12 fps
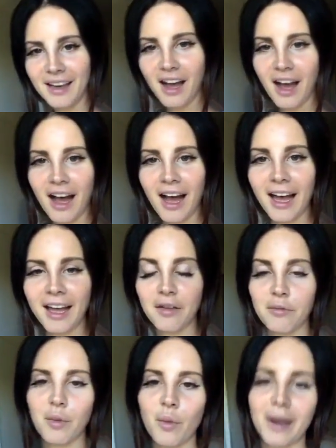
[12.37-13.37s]
I
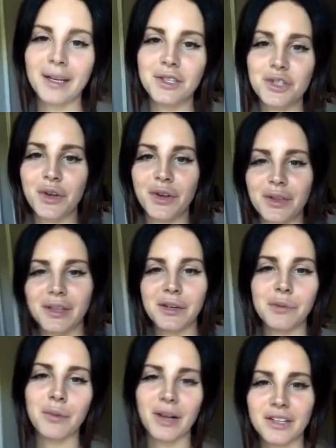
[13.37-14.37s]
have been wanting to show you the
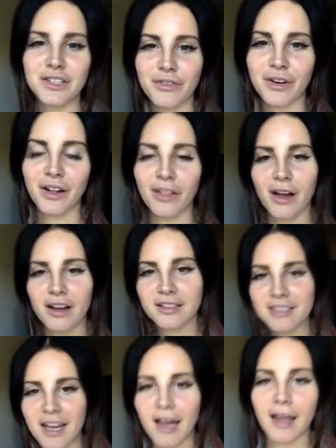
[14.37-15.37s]
new merch for a long
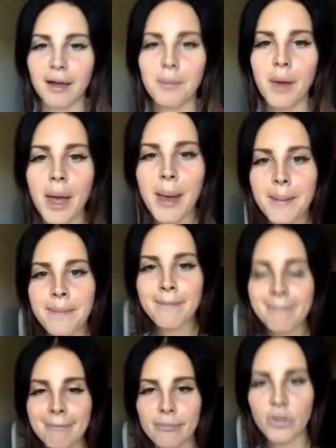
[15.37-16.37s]
time.
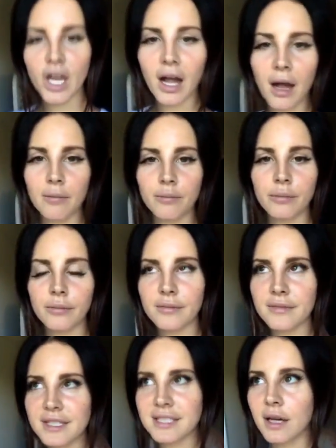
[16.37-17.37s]
Um,
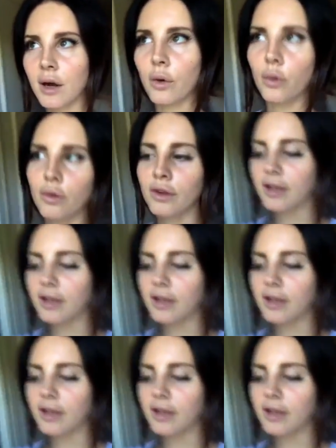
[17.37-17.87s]
so,